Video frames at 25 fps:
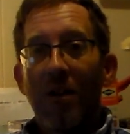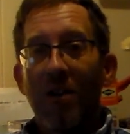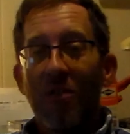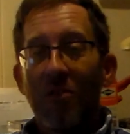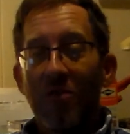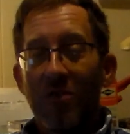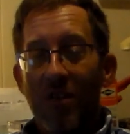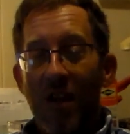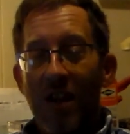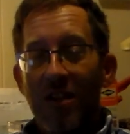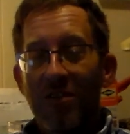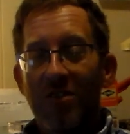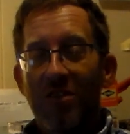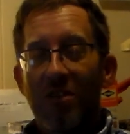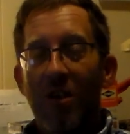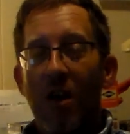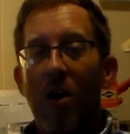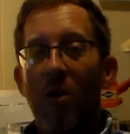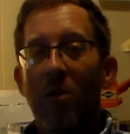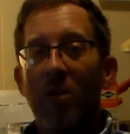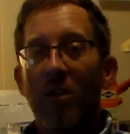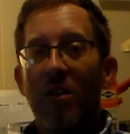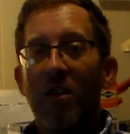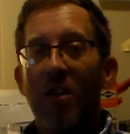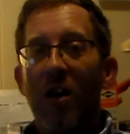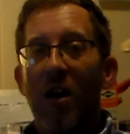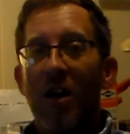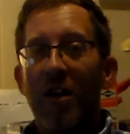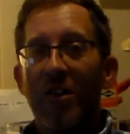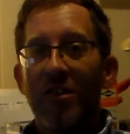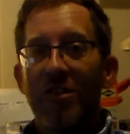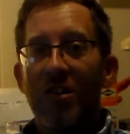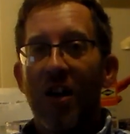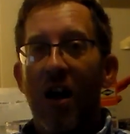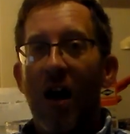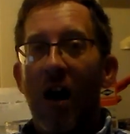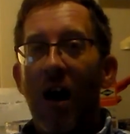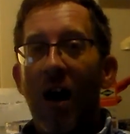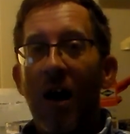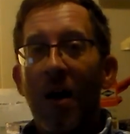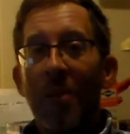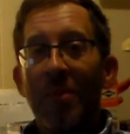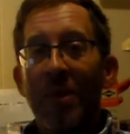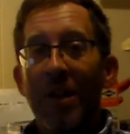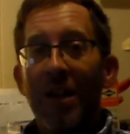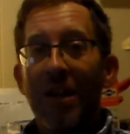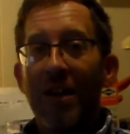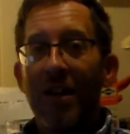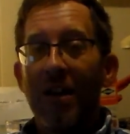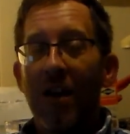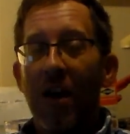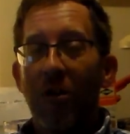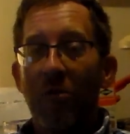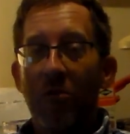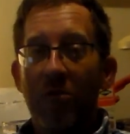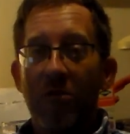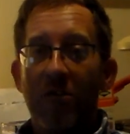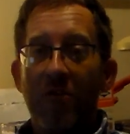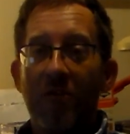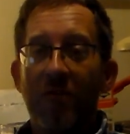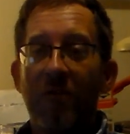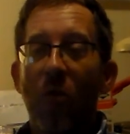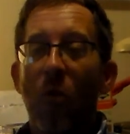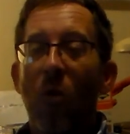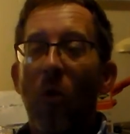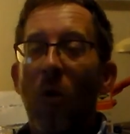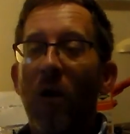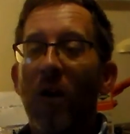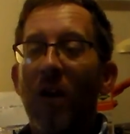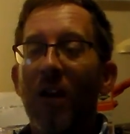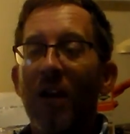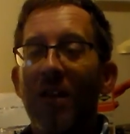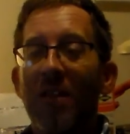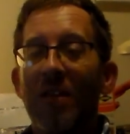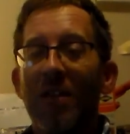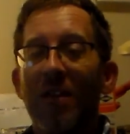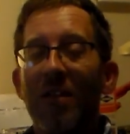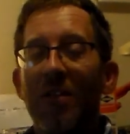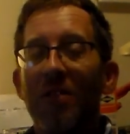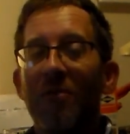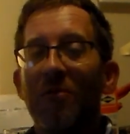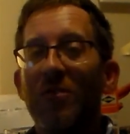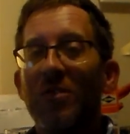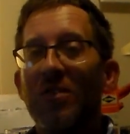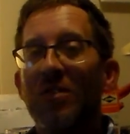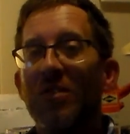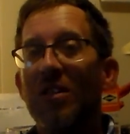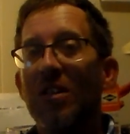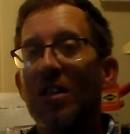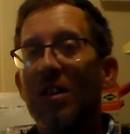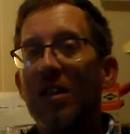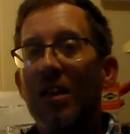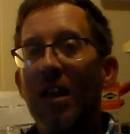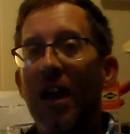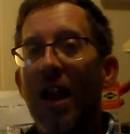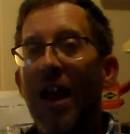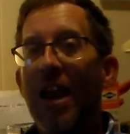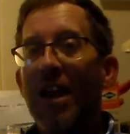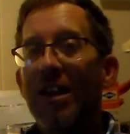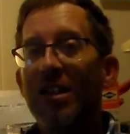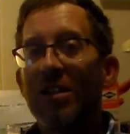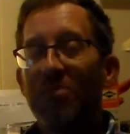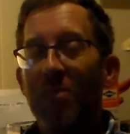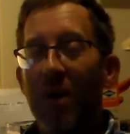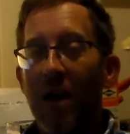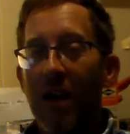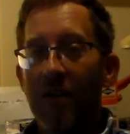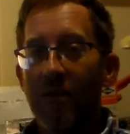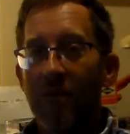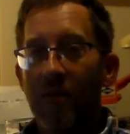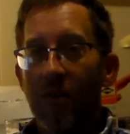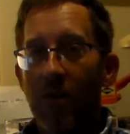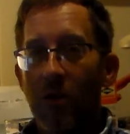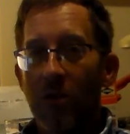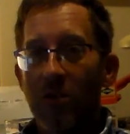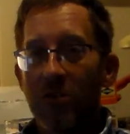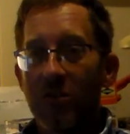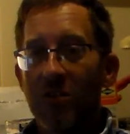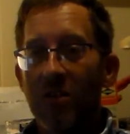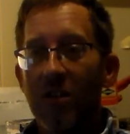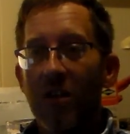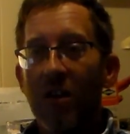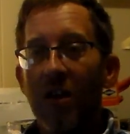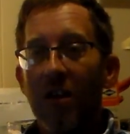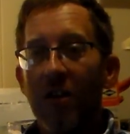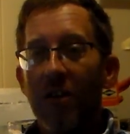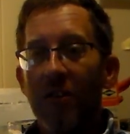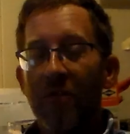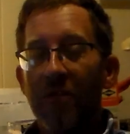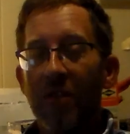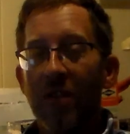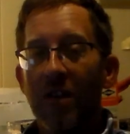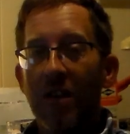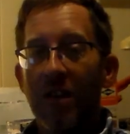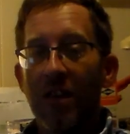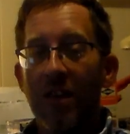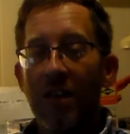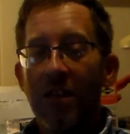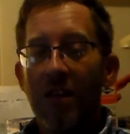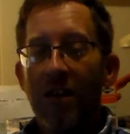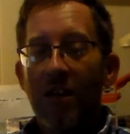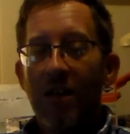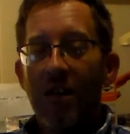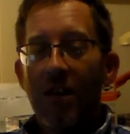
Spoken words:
It was actually called a Dodge Omni 024, and that was the hatchback version of the